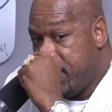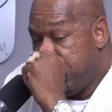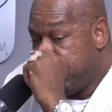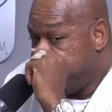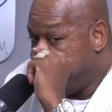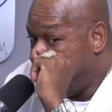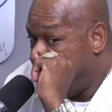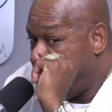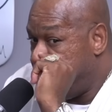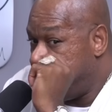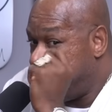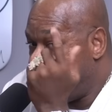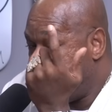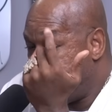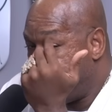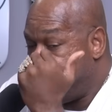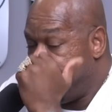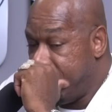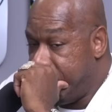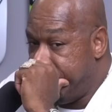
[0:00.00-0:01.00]
So,
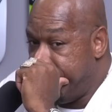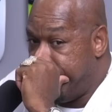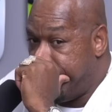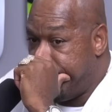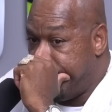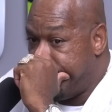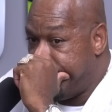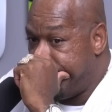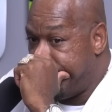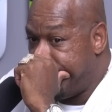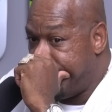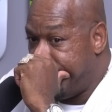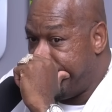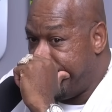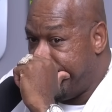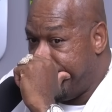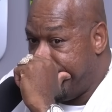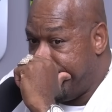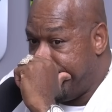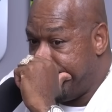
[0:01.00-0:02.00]
you know,
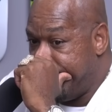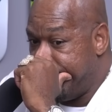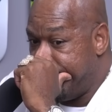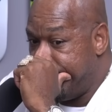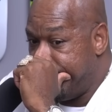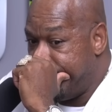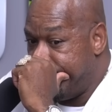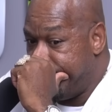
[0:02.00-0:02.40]
um,